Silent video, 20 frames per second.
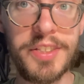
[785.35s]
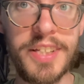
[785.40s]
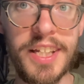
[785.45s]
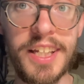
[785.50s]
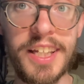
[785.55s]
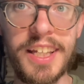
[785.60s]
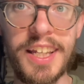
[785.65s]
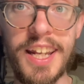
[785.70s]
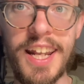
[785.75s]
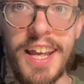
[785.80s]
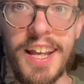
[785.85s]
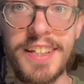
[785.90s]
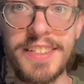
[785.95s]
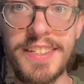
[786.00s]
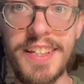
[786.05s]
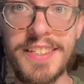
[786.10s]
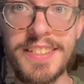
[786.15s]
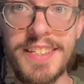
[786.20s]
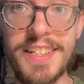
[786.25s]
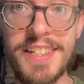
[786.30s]
so they could get
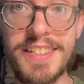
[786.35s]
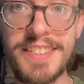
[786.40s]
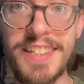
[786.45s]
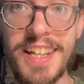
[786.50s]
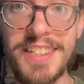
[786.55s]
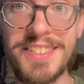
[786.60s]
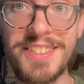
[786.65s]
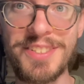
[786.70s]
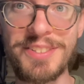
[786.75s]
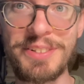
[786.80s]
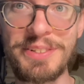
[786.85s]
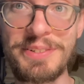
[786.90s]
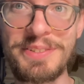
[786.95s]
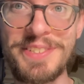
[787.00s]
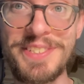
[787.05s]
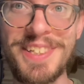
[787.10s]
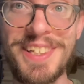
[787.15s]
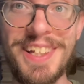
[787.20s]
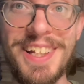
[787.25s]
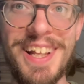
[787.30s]
access to the set
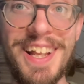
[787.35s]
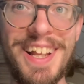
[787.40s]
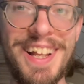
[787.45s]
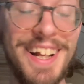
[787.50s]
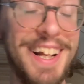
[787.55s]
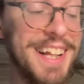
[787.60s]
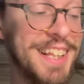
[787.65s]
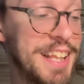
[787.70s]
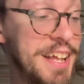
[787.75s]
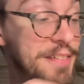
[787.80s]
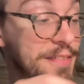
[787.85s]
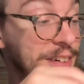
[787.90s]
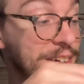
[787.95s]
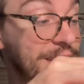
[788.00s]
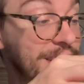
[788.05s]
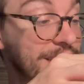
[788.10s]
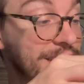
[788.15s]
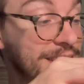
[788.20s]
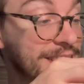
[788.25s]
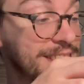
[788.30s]
screws. Clever,
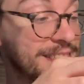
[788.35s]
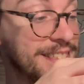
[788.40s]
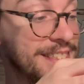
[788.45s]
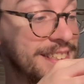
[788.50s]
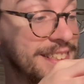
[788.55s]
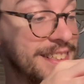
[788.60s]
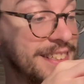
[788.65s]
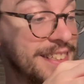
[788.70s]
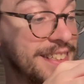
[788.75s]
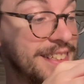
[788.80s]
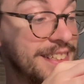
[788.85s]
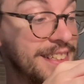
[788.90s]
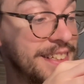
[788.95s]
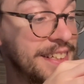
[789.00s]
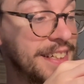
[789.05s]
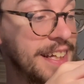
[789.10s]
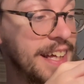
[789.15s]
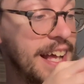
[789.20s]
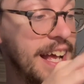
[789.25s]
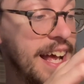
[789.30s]
huh?
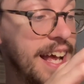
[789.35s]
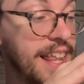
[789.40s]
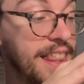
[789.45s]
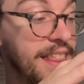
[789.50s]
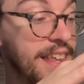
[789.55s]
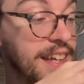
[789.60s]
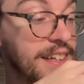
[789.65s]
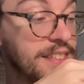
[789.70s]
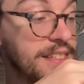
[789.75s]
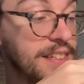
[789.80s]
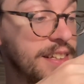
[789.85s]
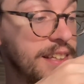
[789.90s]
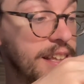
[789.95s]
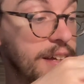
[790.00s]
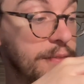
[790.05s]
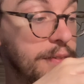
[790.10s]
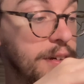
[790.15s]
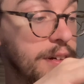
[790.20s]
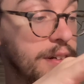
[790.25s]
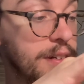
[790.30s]
I think it's
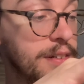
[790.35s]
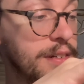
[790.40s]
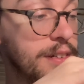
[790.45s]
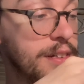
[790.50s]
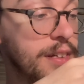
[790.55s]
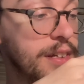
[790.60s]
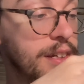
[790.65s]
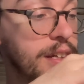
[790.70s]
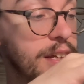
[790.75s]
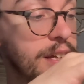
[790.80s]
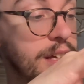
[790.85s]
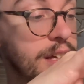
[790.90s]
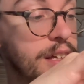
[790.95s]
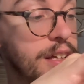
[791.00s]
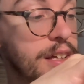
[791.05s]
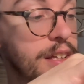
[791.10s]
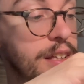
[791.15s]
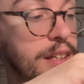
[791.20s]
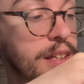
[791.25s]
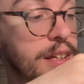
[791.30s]
clever.
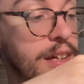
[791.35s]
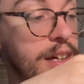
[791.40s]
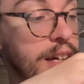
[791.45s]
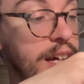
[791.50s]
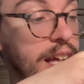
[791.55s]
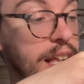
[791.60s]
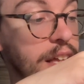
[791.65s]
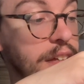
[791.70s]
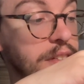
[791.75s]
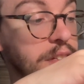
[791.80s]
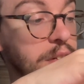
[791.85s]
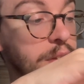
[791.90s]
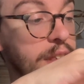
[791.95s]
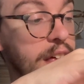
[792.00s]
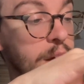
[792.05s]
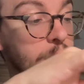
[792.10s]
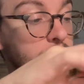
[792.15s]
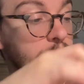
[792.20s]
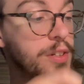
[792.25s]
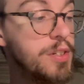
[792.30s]
I like to do
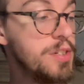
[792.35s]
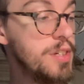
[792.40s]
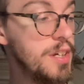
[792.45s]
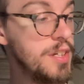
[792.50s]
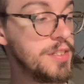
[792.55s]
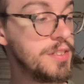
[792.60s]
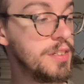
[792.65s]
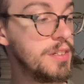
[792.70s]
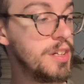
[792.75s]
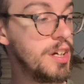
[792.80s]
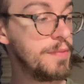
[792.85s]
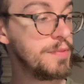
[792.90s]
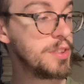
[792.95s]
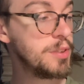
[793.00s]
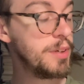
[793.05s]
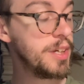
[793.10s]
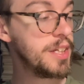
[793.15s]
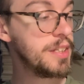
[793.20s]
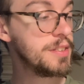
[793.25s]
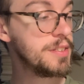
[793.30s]
that one just enough
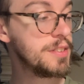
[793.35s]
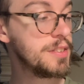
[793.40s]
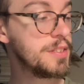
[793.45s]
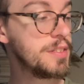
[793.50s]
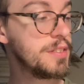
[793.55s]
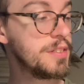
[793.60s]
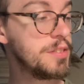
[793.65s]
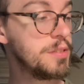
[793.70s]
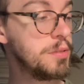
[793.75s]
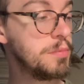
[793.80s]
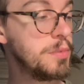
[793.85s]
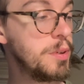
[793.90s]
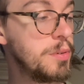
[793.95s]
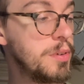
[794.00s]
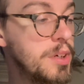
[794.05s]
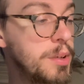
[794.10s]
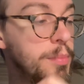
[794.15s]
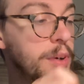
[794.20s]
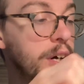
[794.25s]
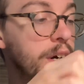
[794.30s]
so it won't
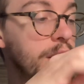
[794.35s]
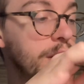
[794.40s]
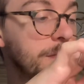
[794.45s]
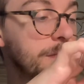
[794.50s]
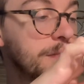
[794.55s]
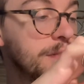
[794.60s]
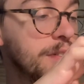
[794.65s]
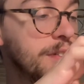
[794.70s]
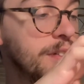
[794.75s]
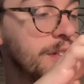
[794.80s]
come off,